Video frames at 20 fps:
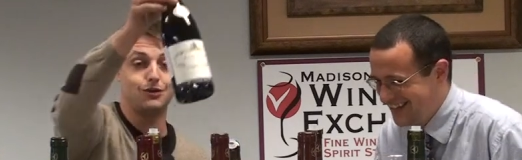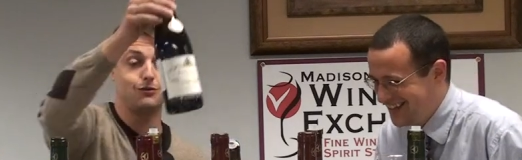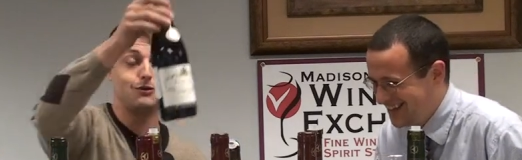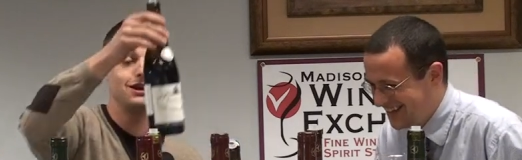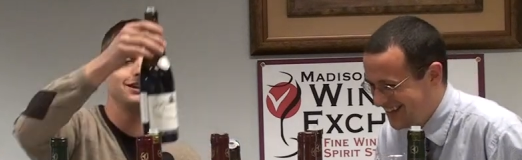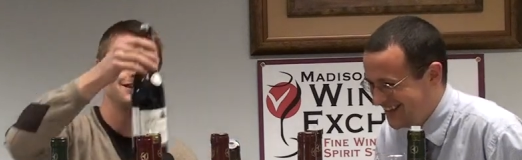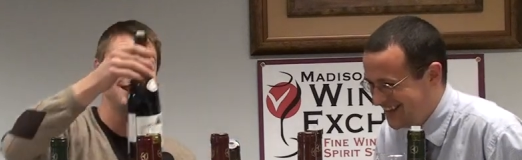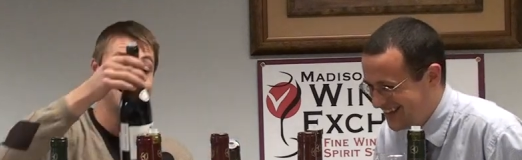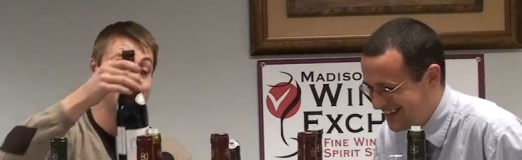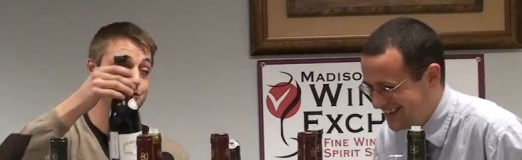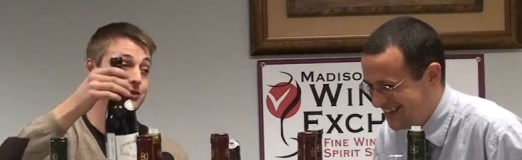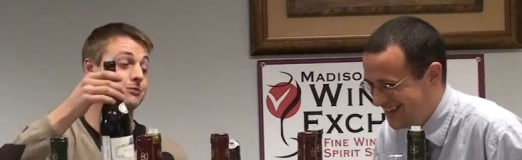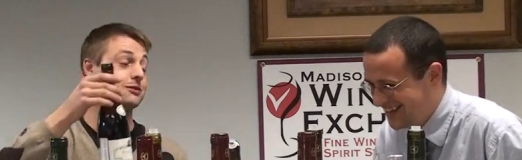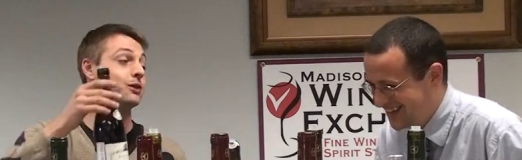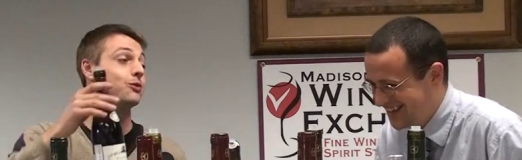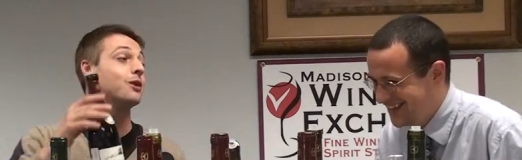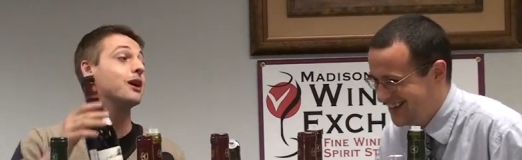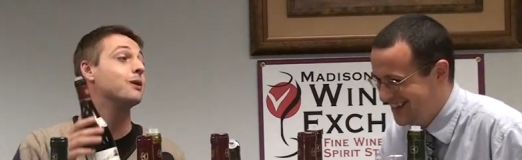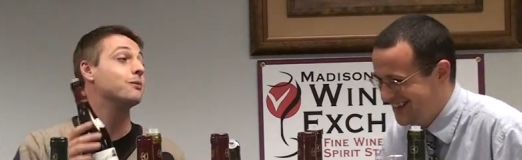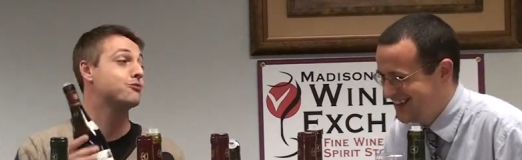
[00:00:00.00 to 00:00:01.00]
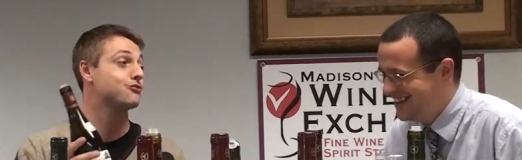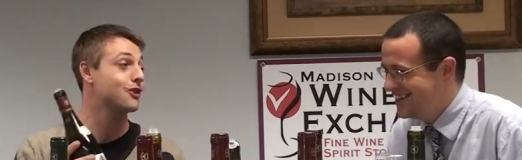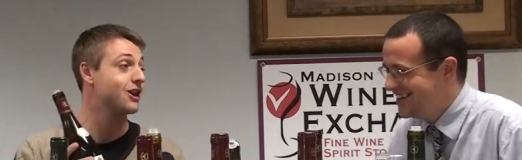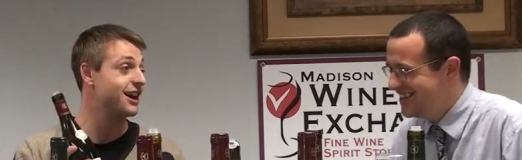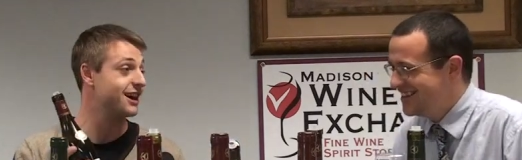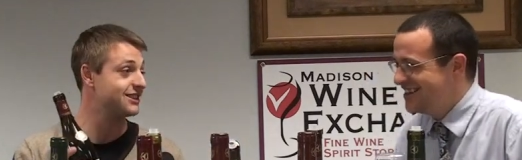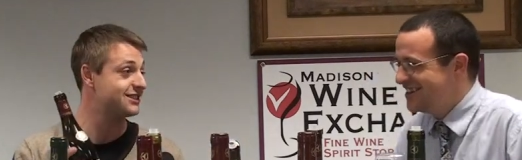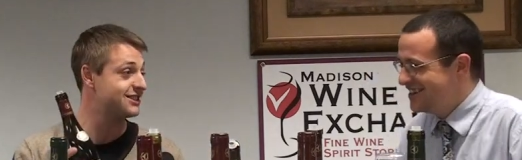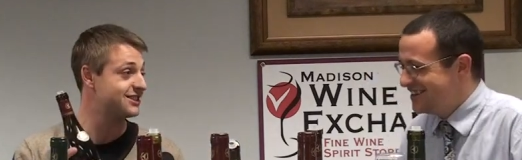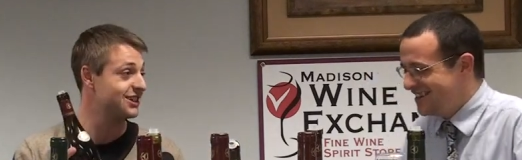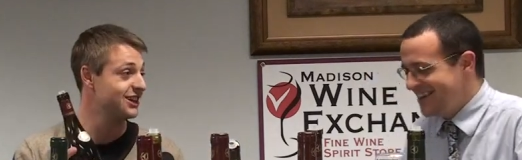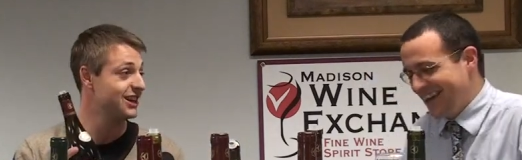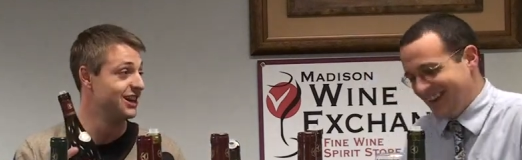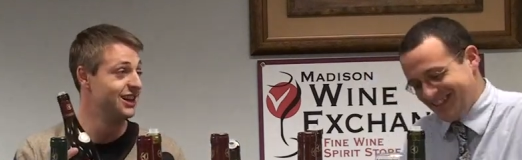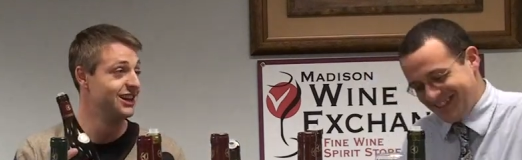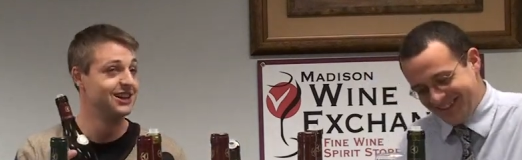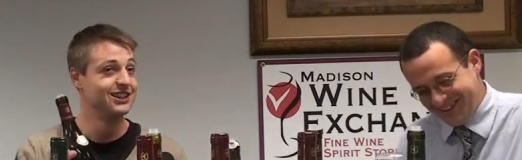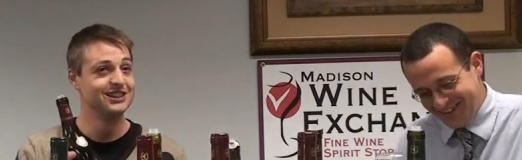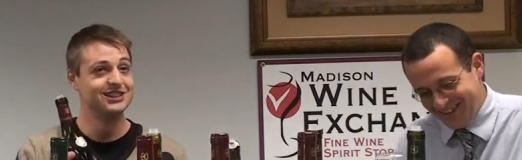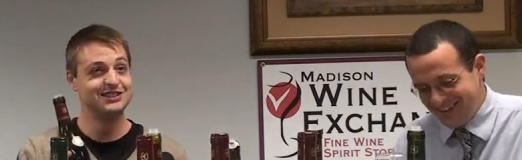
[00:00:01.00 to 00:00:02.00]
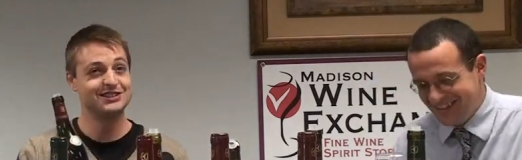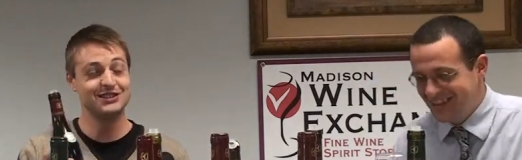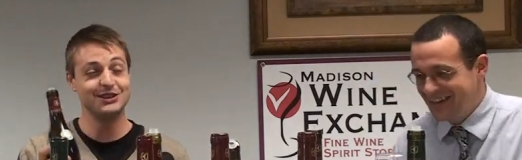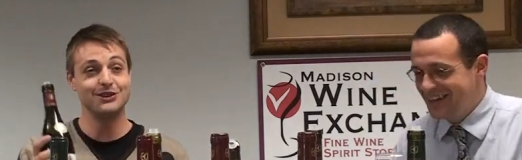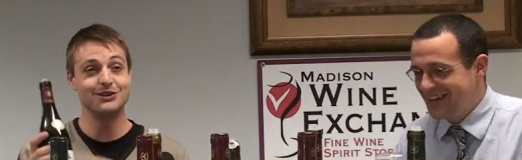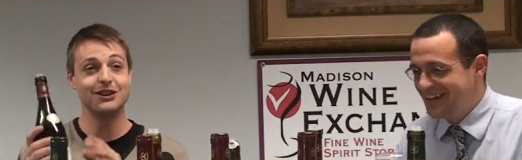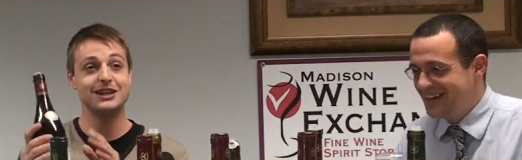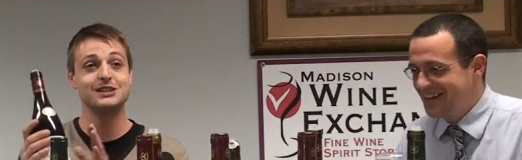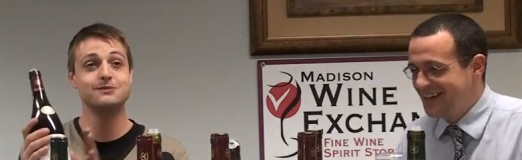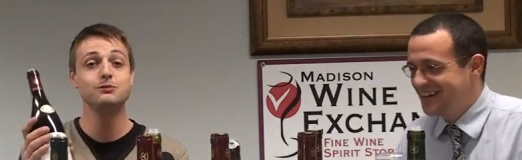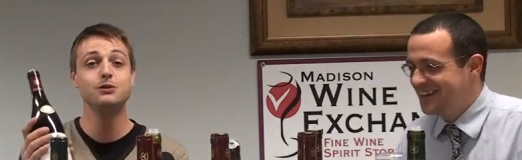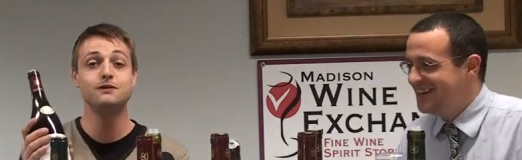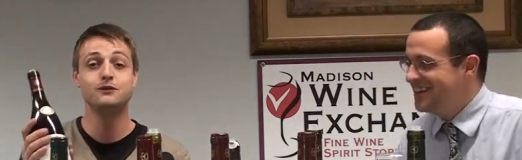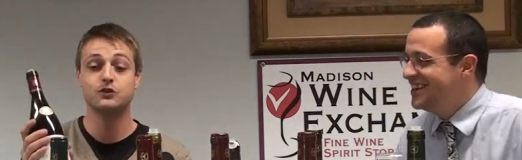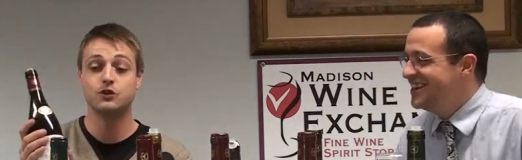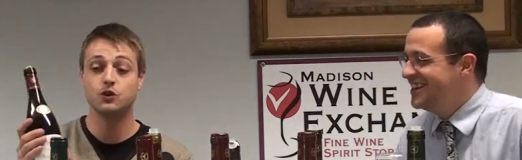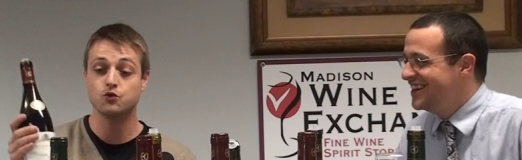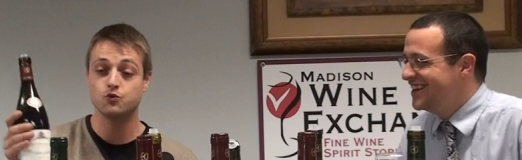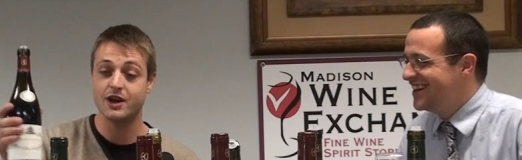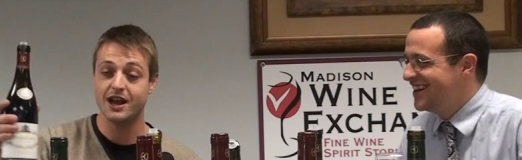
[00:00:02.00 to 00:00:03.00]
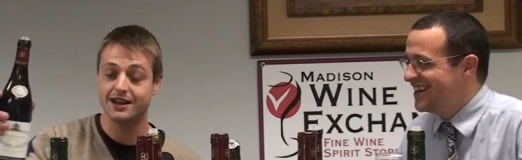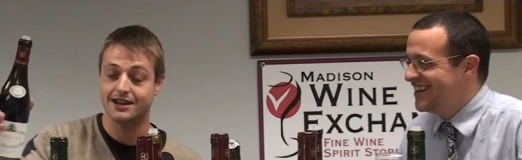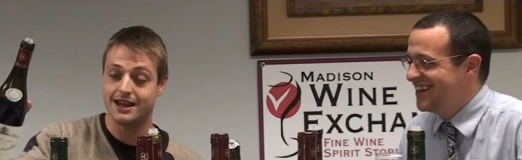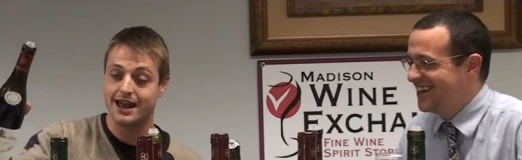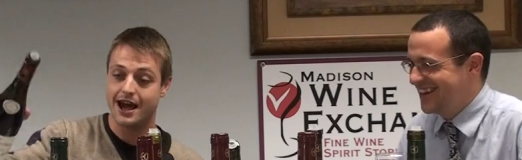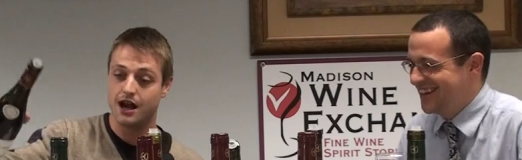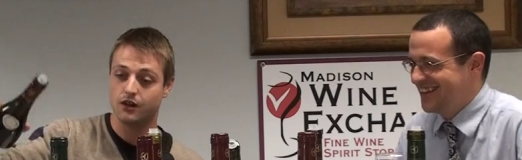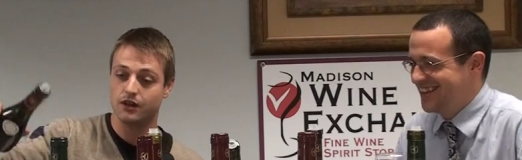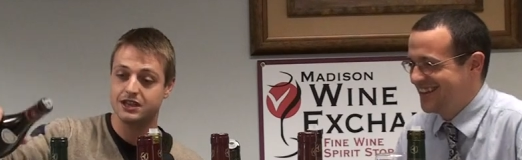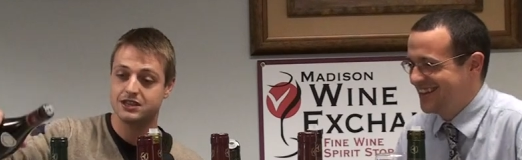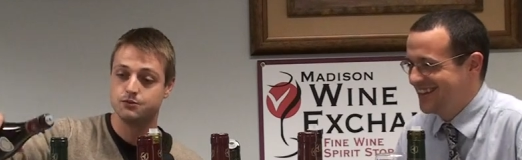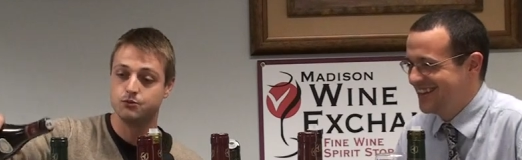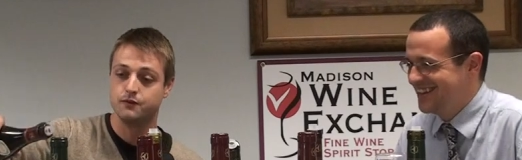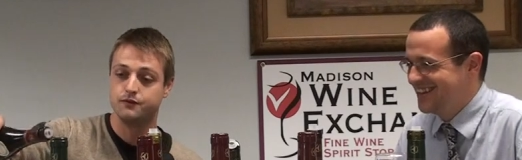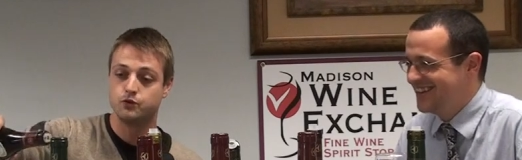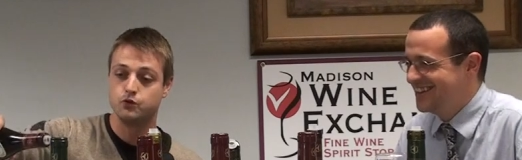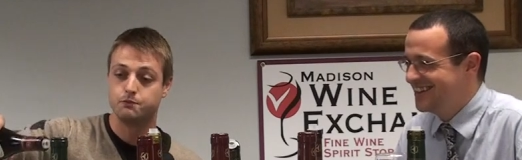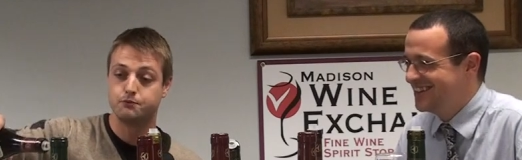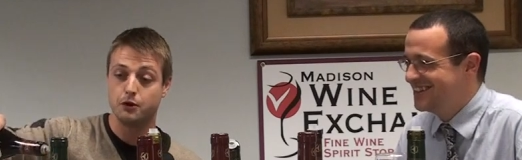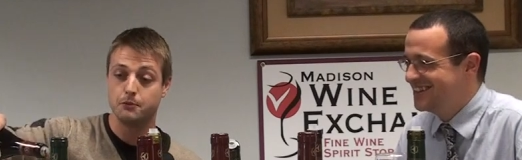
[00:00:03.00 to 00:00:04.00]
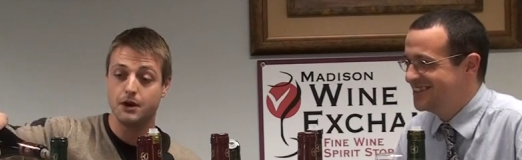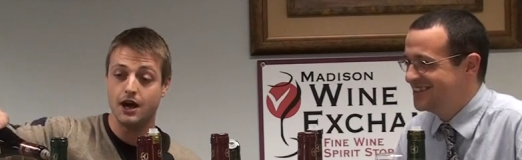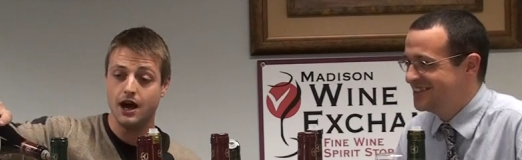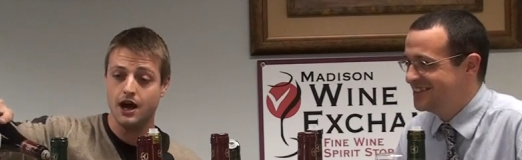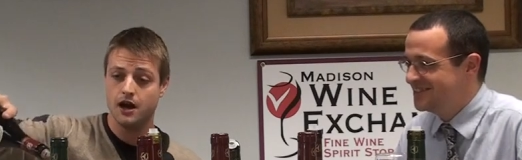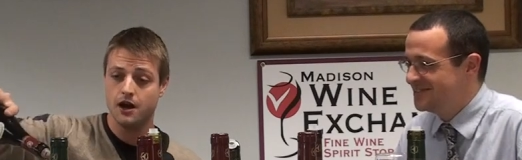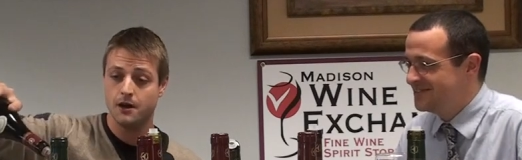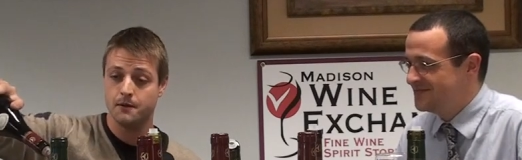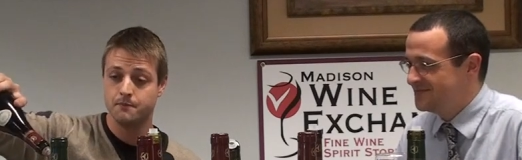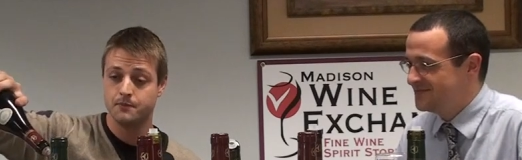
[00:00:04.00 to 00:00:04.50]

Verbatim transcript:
Speaker 1: the wine's extremely well priced. Yes. Well. So let's move to the red now. Let's move to Pommard.